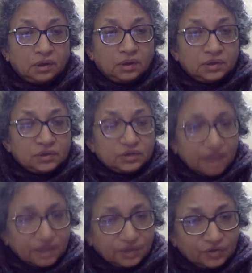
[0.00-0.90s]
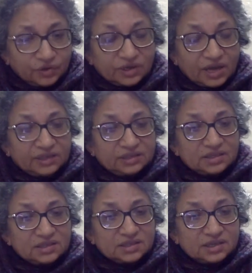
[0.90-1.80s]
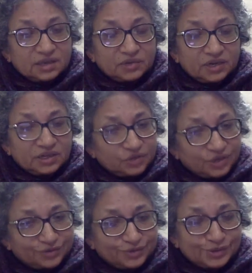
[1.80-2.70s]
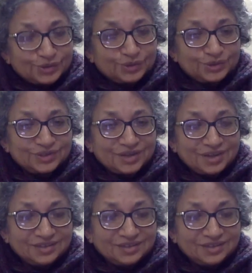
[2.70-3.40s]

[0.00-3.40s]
So thank you for your kindness, and I'm really grateful to you, Srinath.